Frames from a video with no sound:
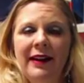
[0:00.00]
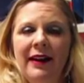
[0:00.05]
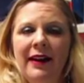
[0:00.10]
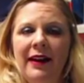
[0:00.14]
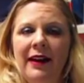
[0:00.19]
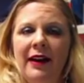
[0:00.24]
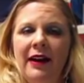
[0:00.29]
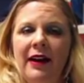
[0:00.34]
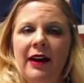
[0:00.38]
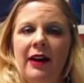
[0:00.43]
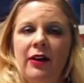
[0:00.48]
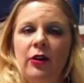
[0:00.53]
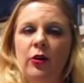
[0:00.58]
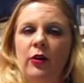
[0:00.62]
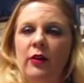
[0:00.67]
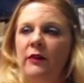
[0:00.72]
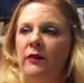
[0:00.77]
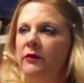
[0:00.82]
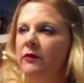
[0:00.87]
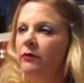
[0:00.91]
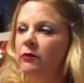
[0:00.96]
who
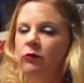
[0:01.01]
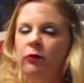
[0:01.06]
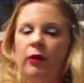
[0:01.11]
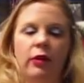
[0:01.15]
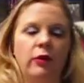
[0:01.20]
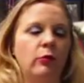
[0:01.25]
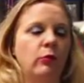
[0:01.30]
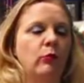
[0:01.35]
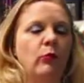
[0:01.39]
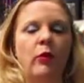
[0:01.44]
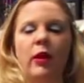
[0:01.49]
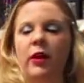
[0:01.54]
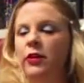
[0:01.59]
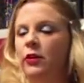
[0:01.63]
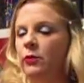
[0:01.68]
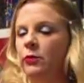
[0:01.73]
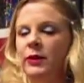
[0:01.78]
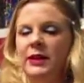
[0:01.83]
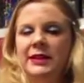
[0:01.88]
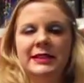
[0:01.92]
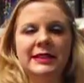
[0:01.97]
have whether
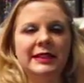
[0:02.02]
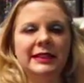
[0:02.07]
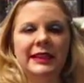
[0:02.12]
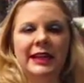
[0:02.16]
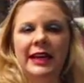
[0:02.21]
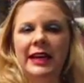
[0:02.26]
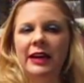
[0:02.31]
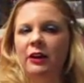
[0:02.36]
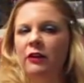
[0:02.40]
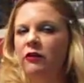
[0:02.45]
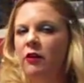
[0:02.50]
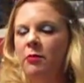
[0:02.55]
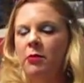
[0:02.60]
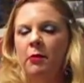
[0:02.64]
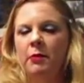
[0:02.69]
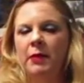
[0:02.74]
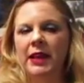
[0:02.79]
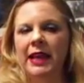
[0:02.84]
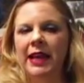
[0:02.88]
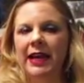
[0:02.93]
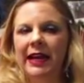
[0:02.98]
recently or from the
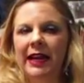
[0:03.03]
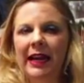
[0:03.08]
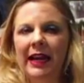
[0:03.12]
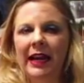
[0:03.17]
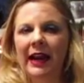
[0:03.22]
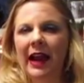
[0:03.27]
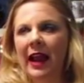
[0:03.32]
beginning.